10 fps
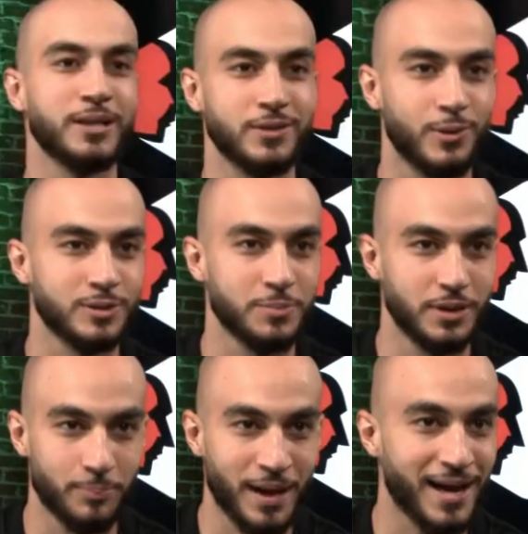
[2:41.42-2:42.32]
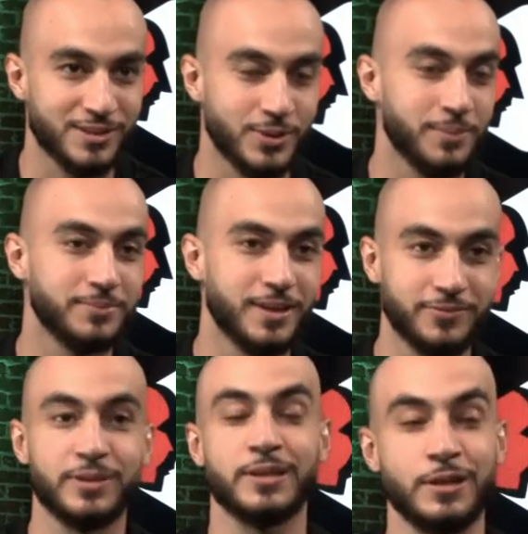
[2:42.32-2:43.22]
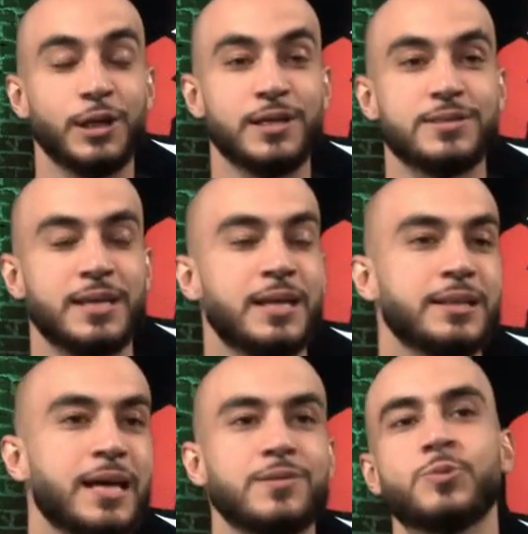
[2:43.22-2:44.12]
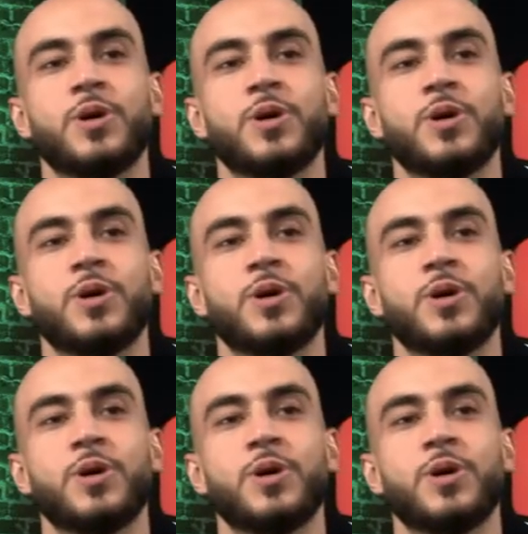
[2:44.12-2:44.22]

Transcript: the Ultimate Pass, so I'm definitely gonna look into getting that as well